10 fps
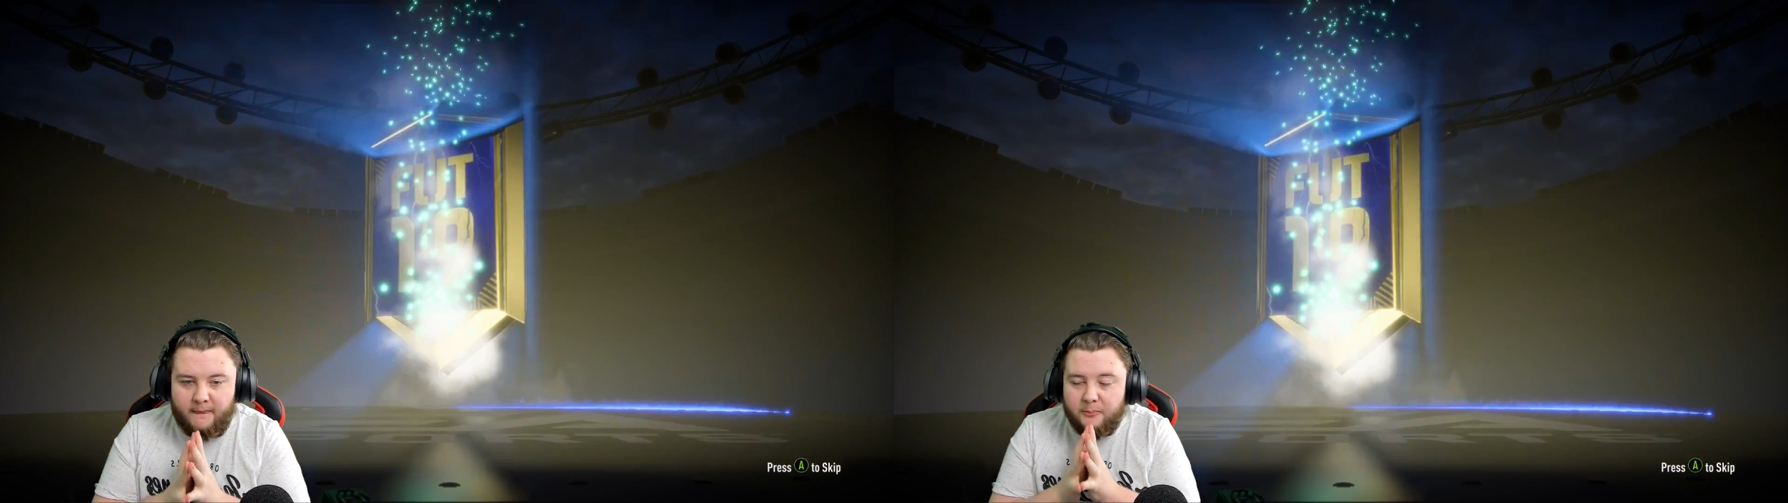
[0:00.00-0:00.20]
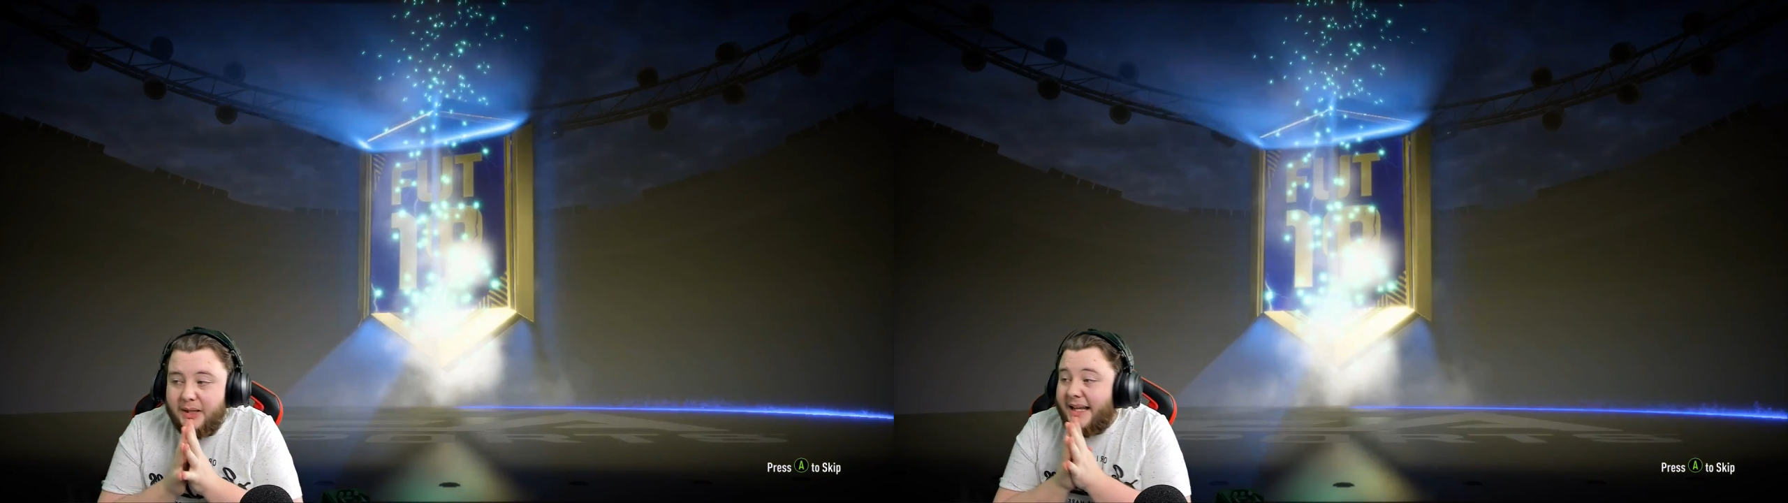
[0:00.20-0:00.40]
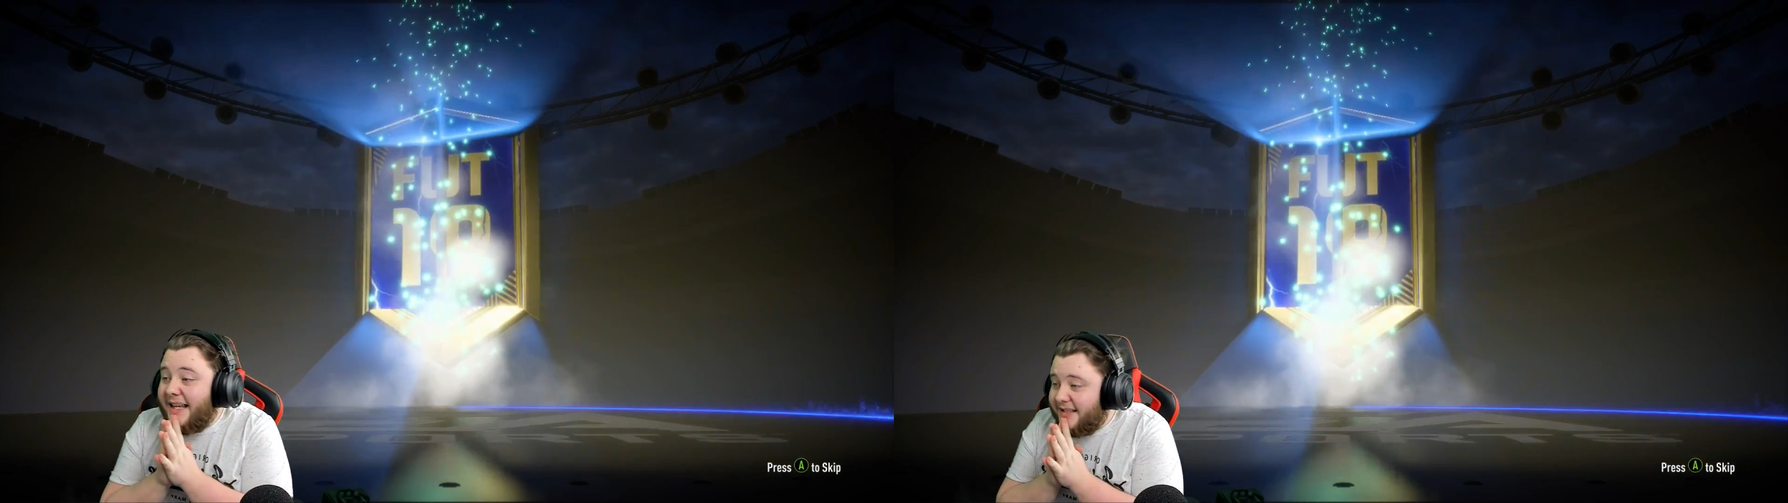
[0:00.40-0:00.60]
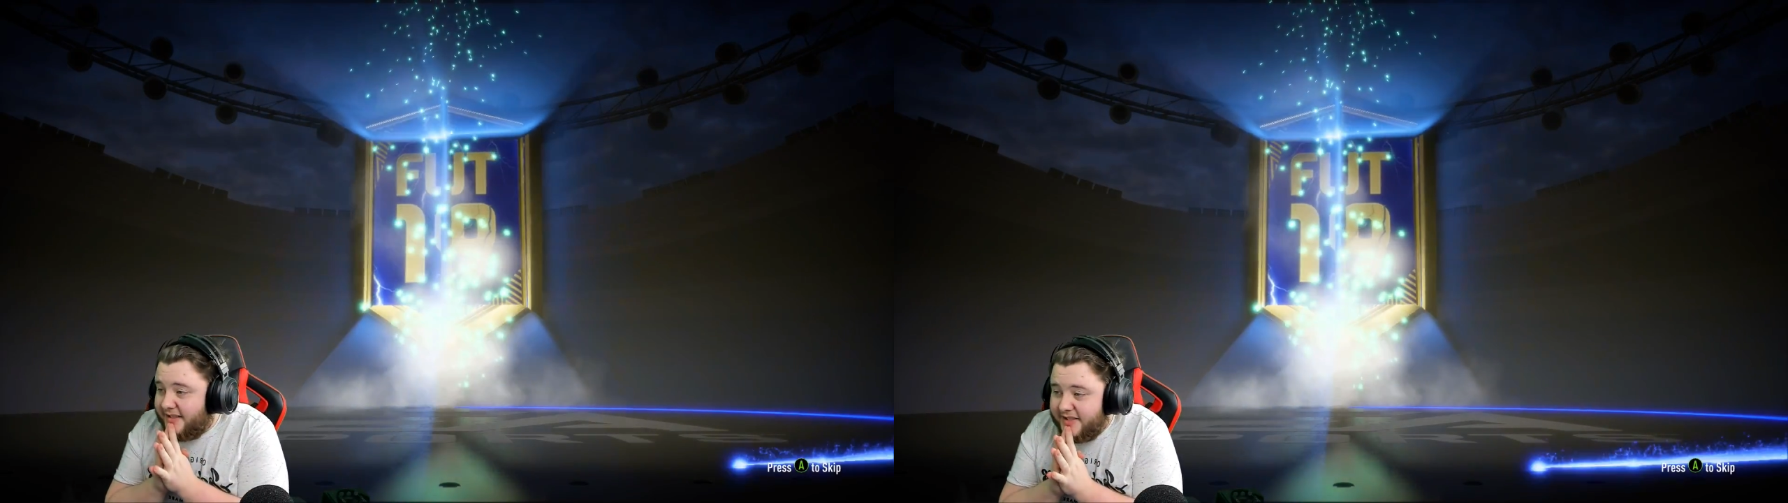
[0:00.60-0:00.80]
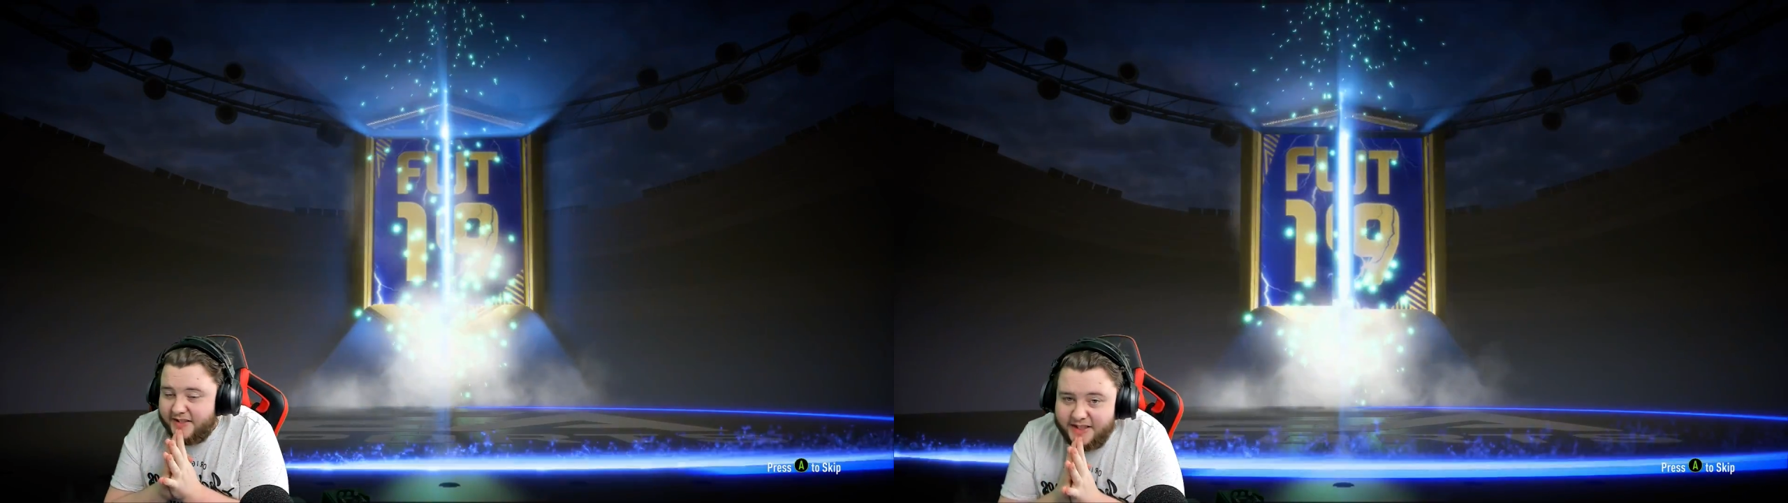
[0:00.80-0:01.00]

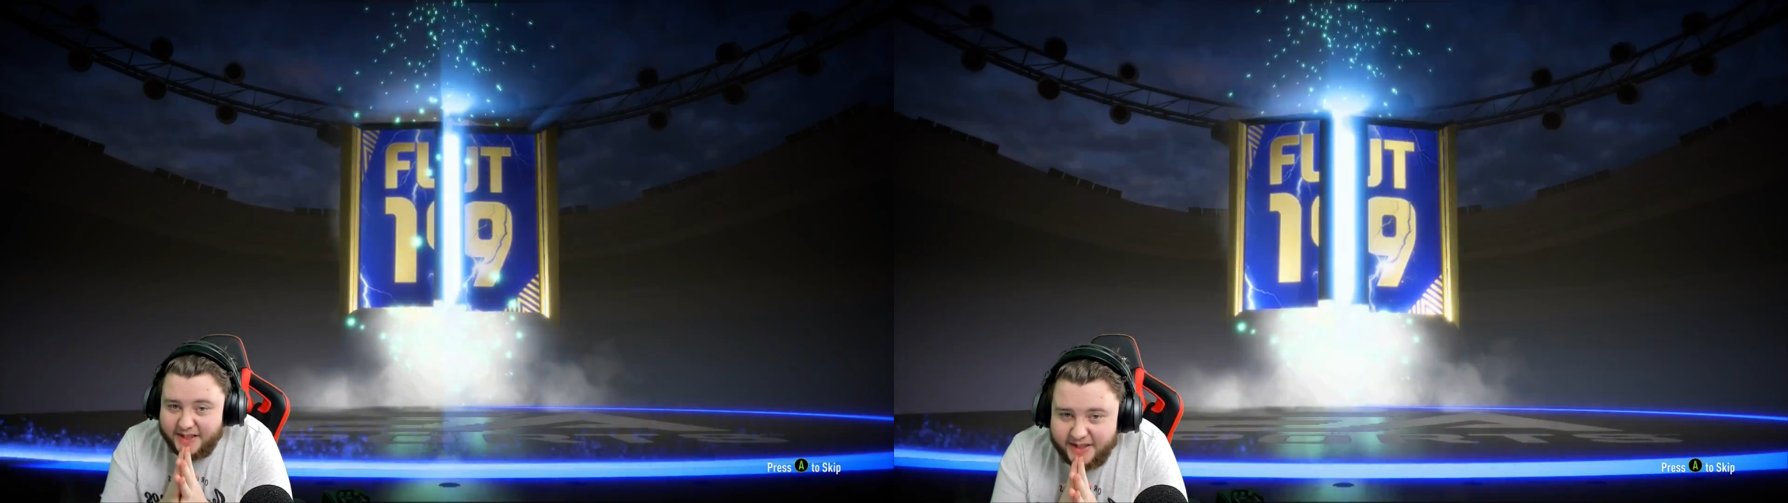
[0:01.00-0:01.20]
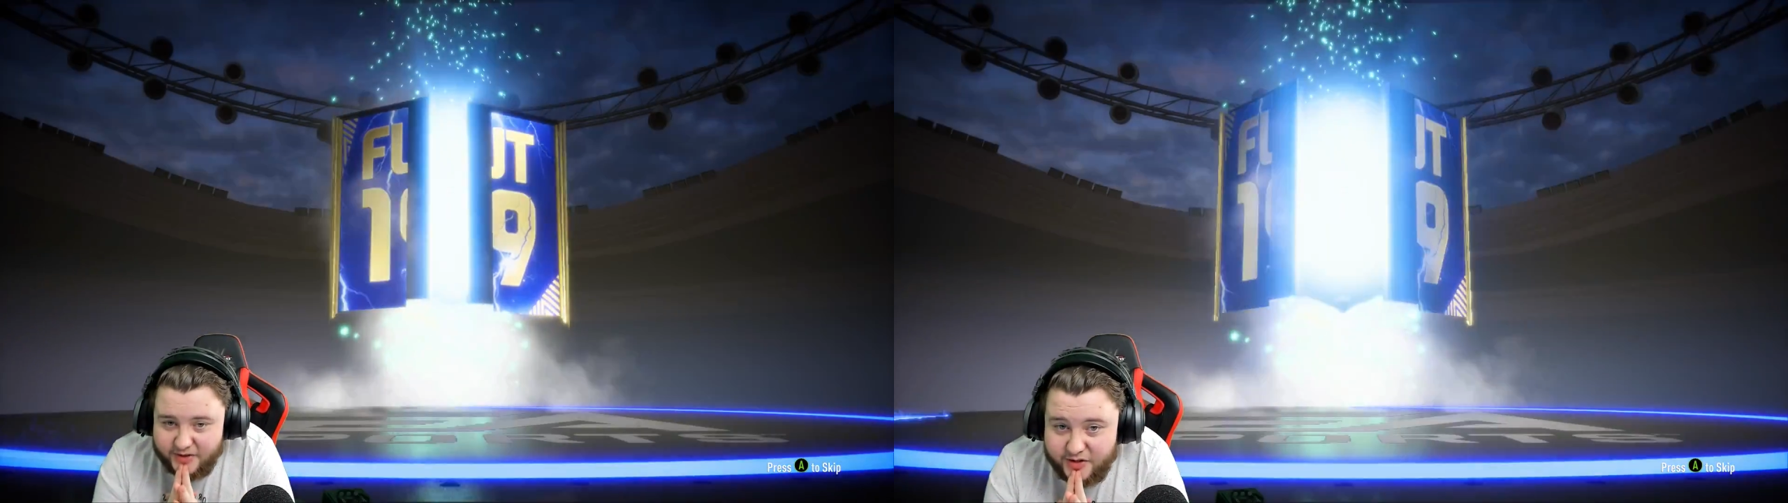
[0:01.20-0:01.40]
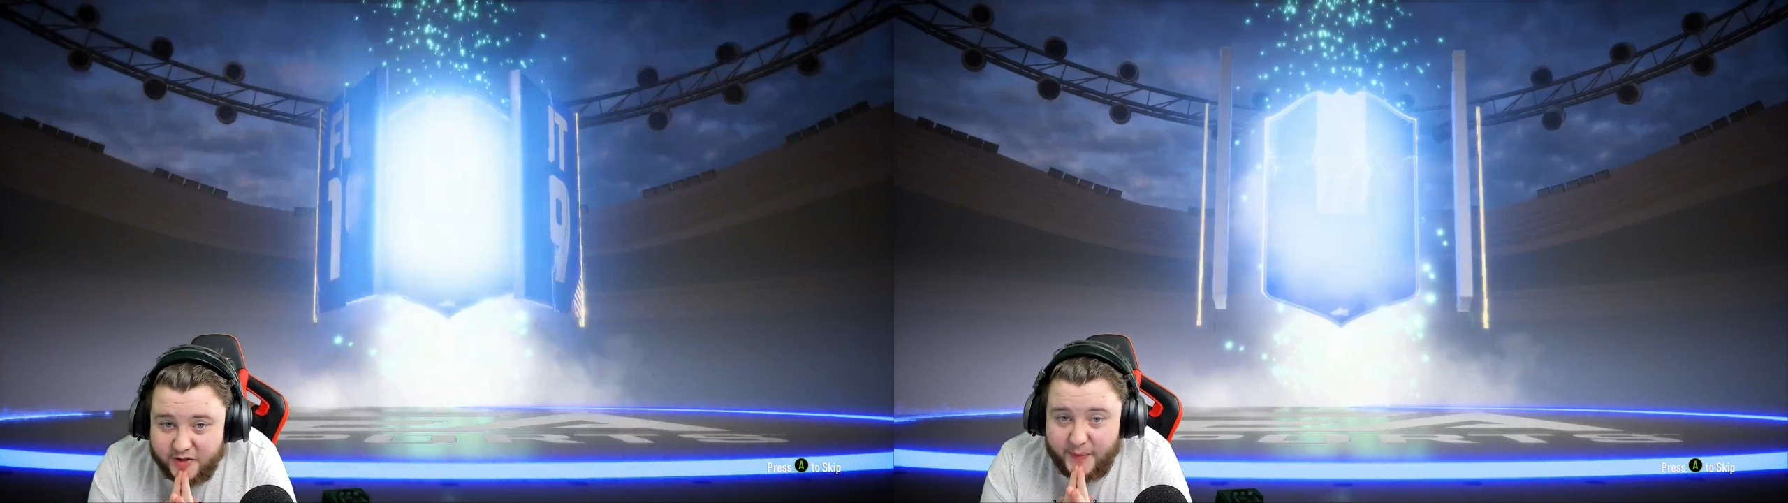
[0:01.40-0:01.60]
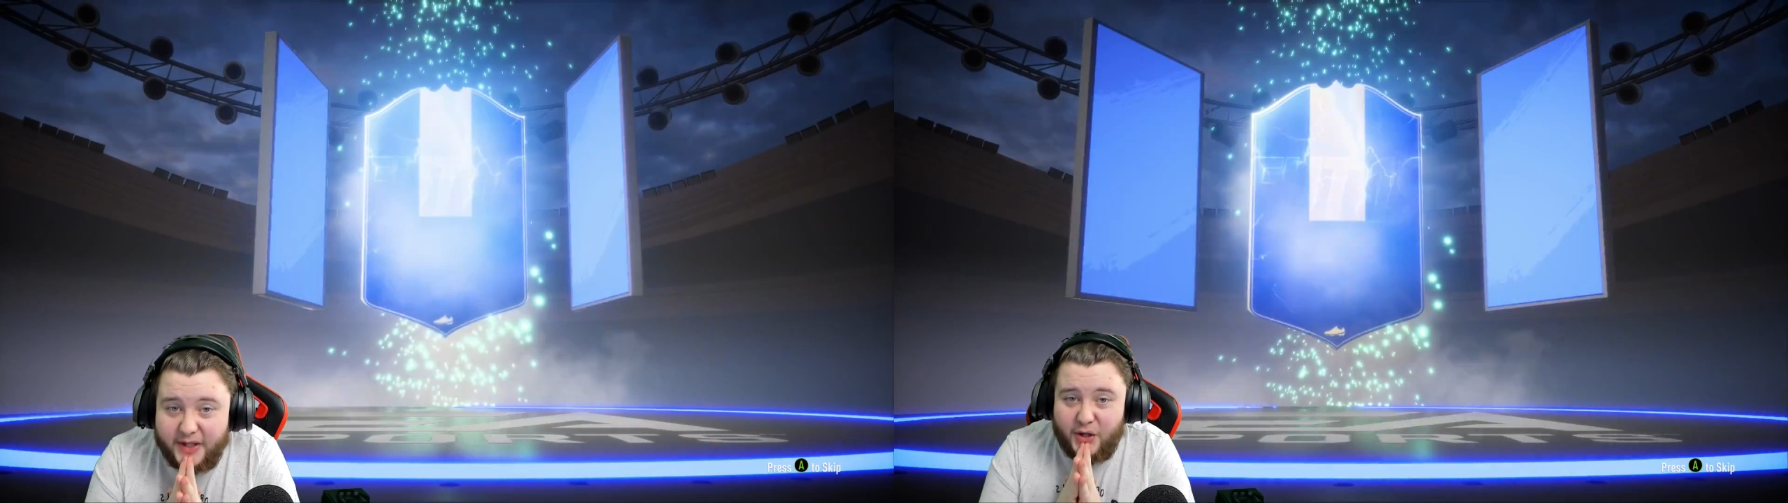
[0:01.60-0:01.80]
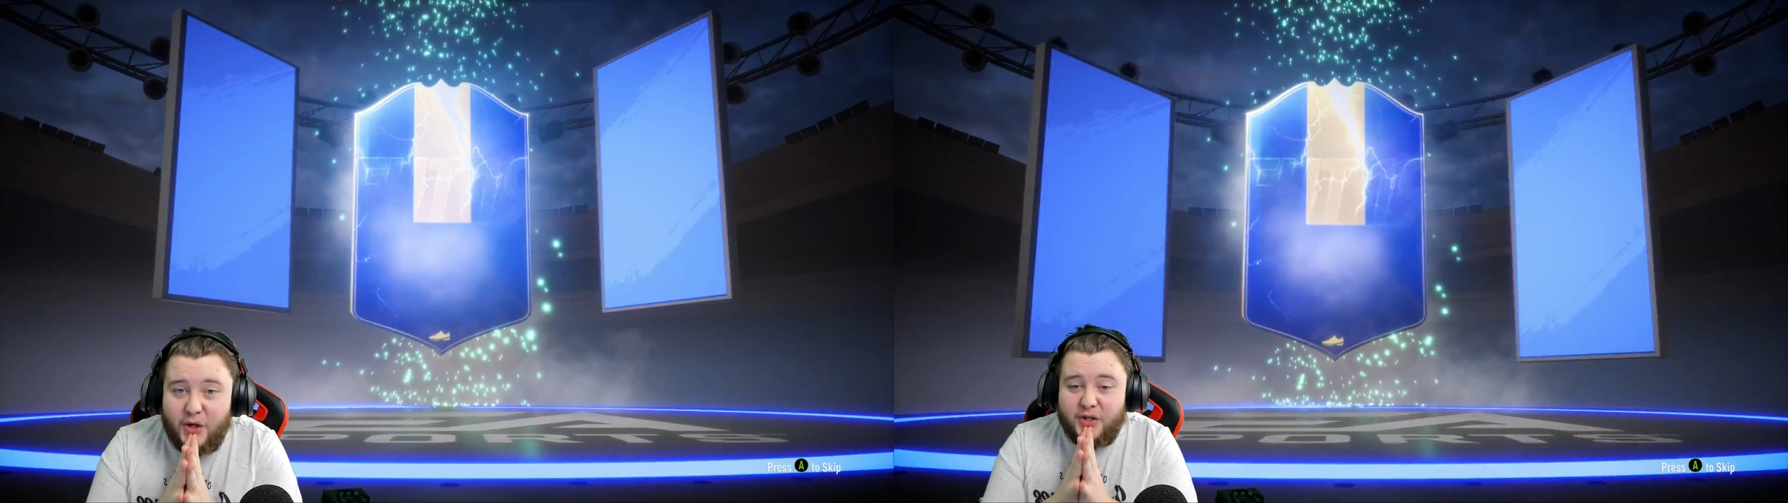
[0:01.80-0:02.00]
Please. Just something
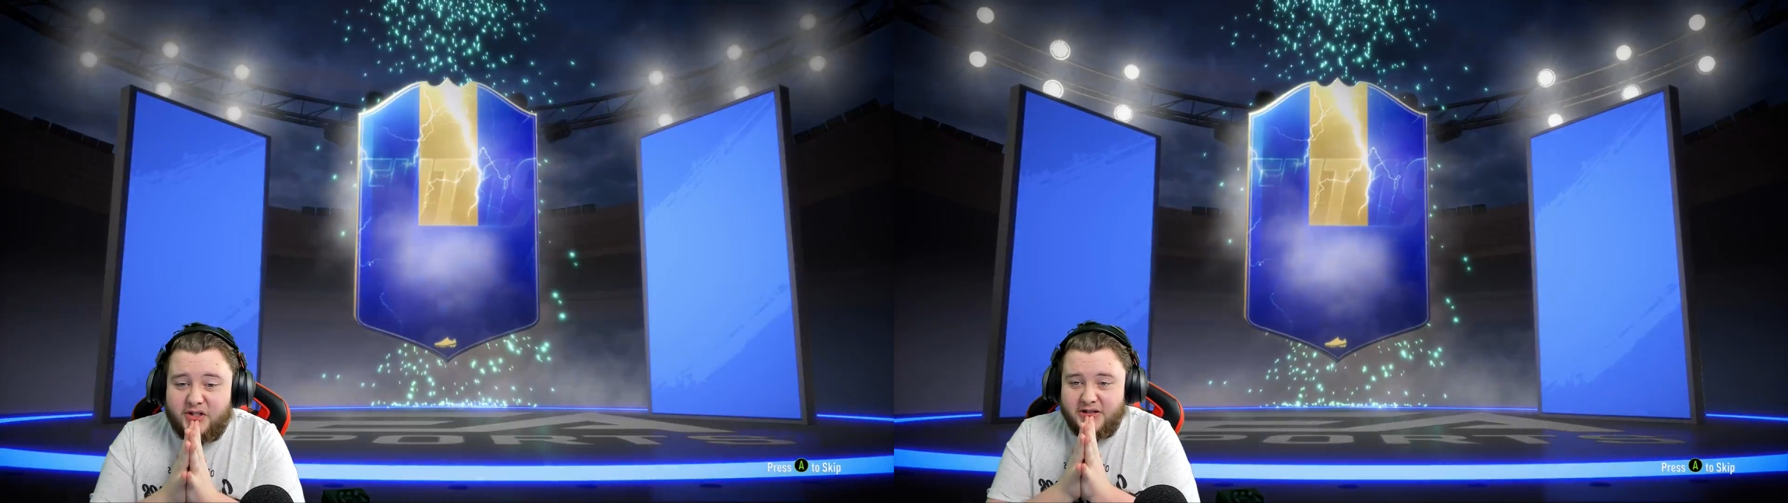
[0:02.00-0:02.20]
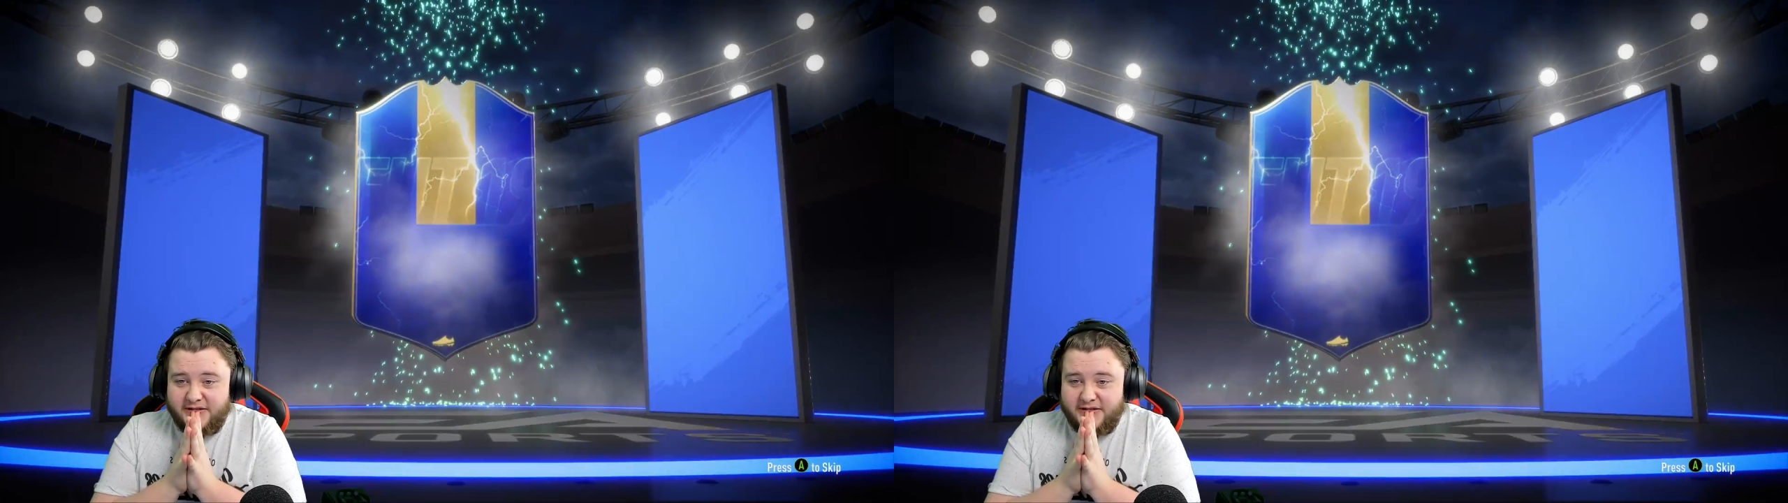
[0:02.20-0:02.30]
good.